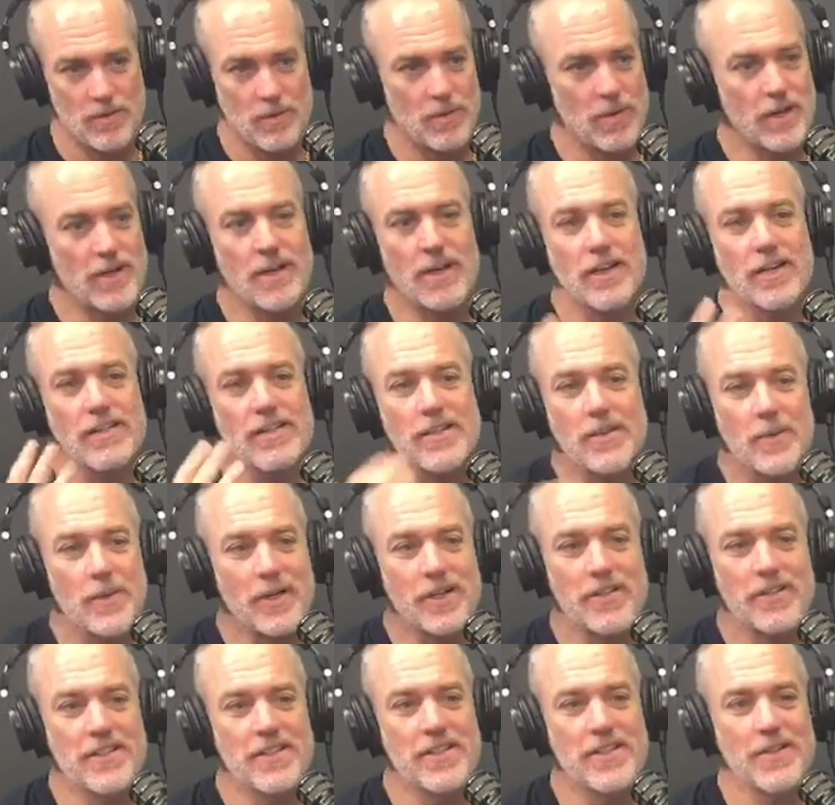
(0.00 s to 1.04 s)
where
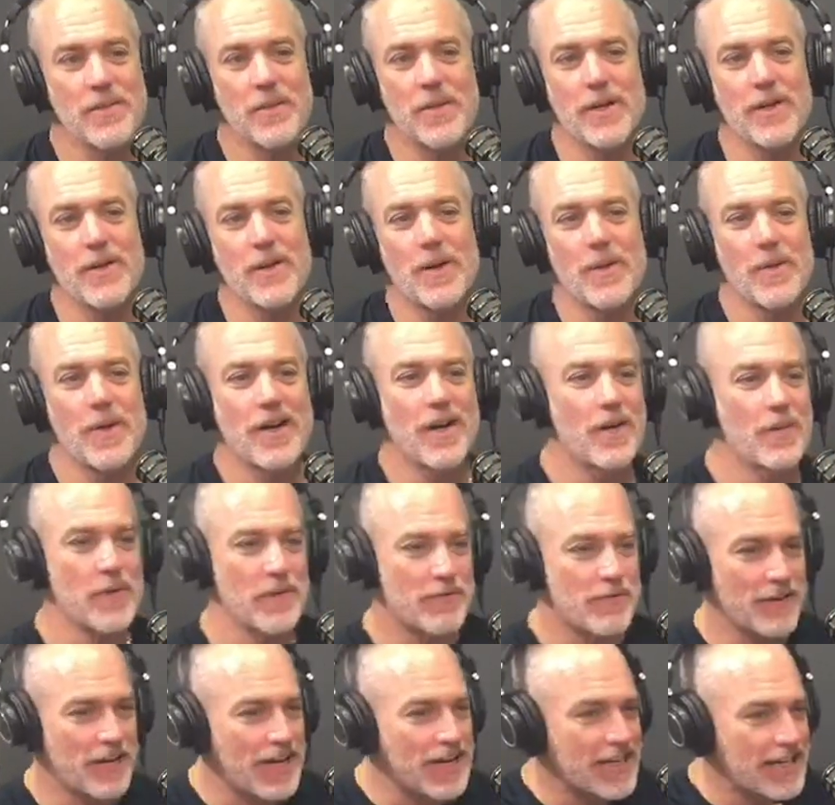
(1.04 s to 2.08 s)
are we?
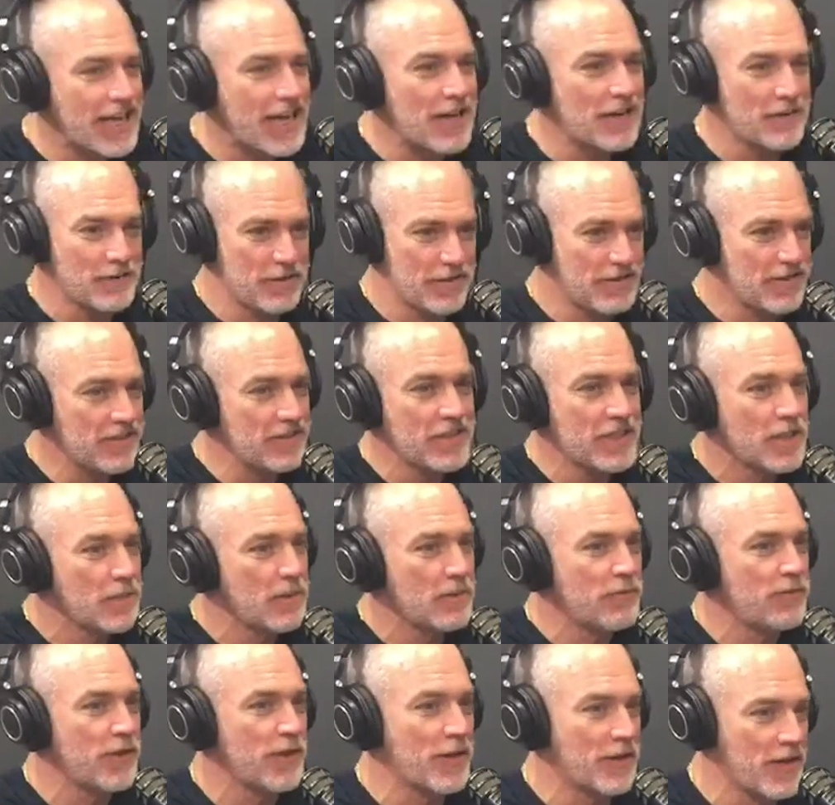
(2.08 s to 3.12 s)
Forget now, because this is going to be
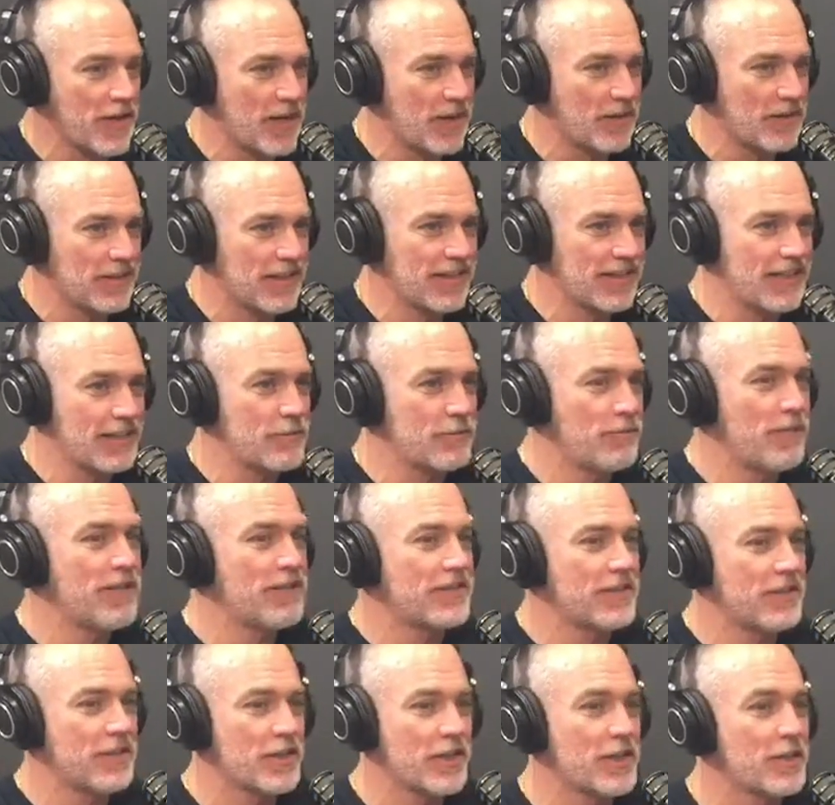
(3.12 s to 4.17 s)
figured out. Like, I think, let's face
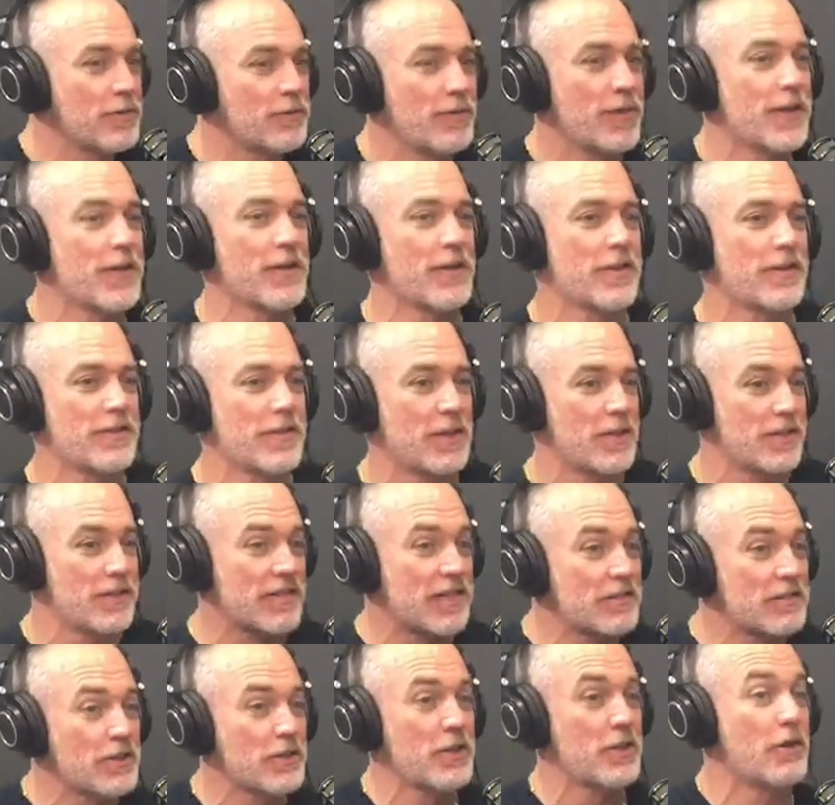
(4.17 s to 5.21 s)
it, you're going to figure this out. It
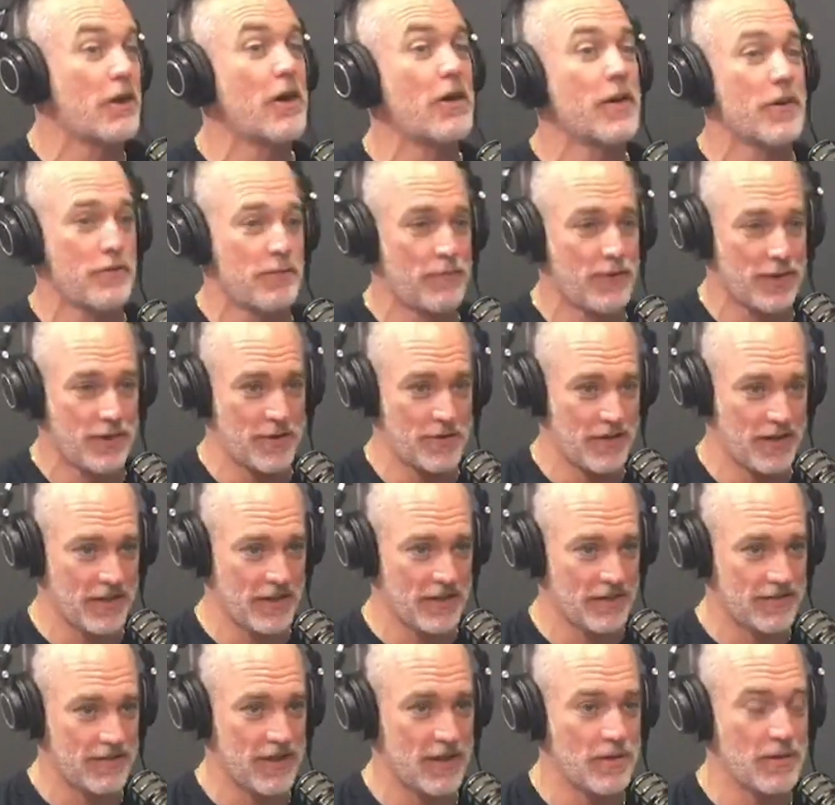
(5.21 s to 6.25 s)
sounds like you're already figuring
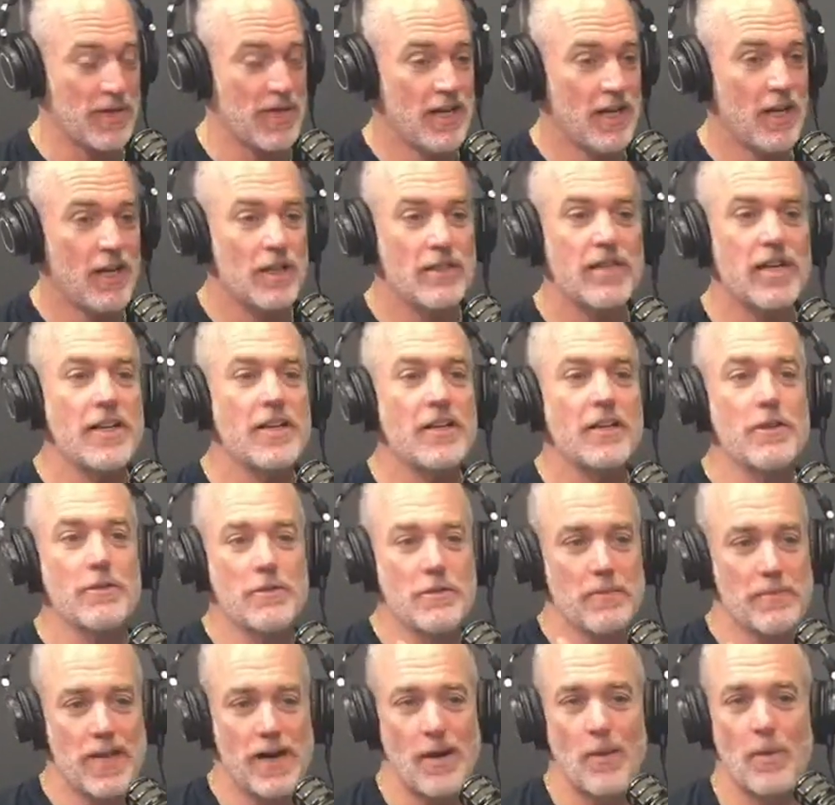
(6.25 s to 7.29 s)
this out. 10 years
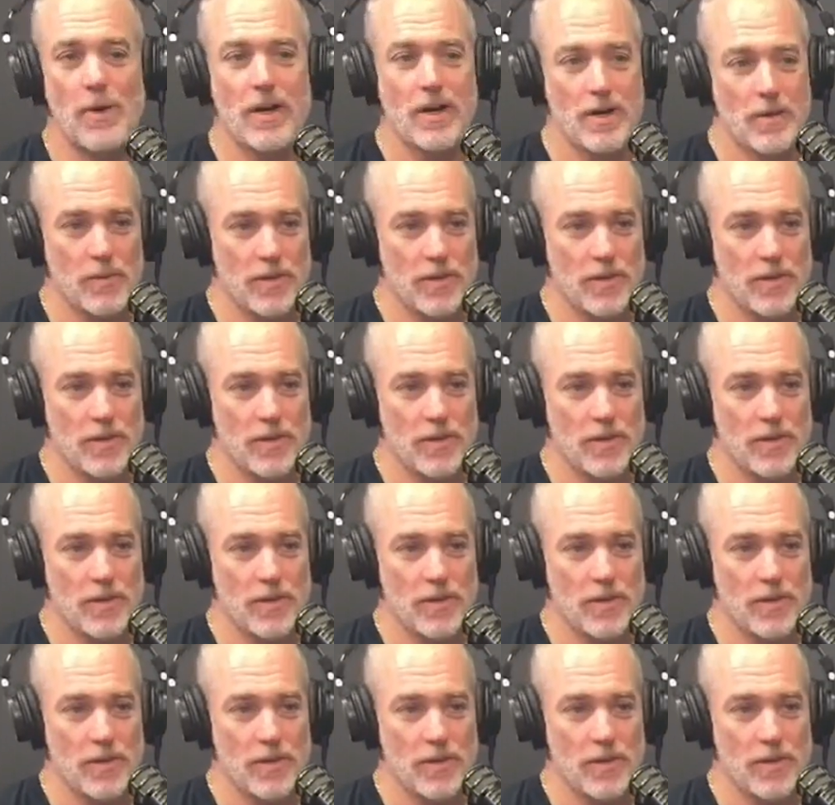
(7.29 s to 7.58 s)
from now, where are